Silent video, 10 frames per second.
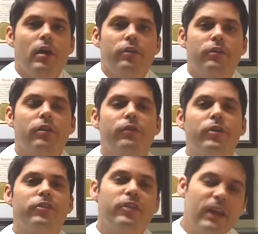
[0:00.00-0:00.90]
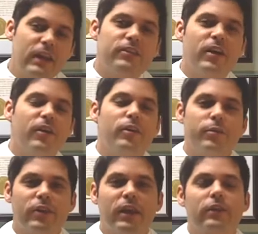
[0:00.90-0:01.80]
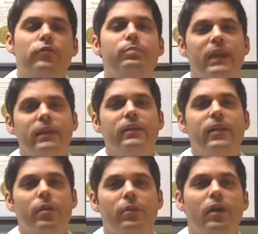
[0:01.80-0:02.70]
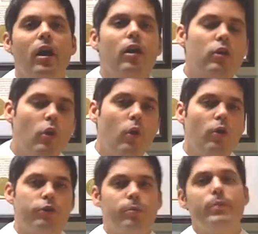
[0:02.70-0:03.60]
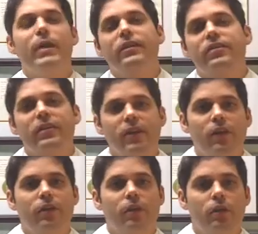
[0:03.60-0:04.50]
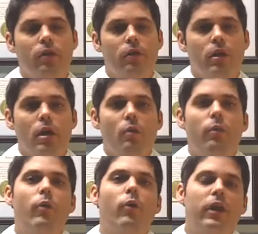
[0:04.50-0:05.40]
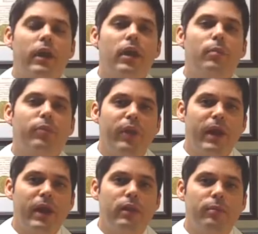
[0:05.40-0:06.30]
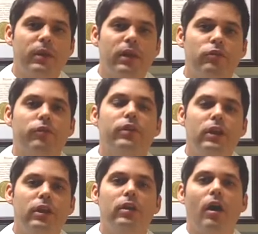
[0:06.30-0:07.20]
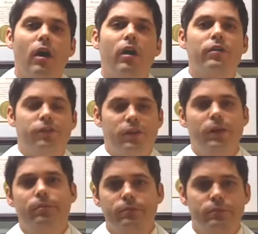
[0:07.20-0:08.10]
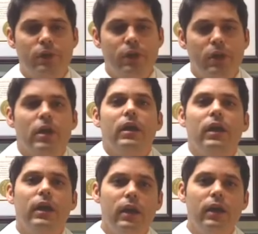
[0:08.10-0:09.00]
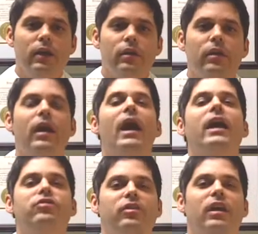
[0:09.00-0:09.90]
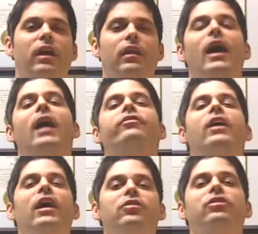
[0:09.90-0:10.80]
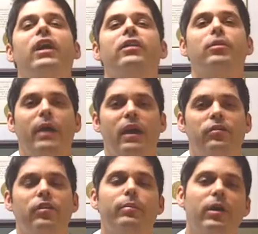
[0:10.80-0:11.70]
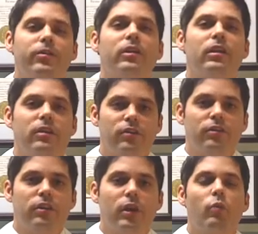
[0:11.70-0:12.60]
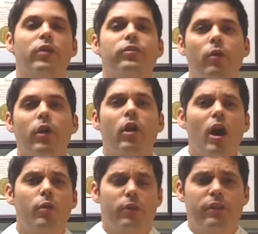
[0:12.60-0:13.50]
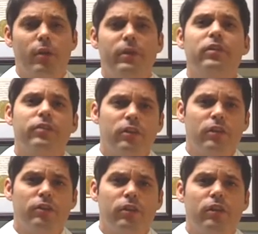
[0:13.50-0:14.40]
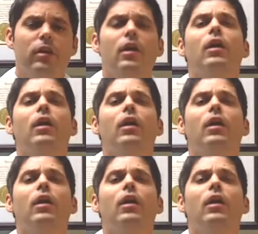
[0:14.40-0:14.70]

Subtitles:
So the first thing I tell them is I explain to them that our goals will be met together by working on a plan that begins with ERC. E, educate. I have to educate the patient about their condition and what's going on with them in this condition.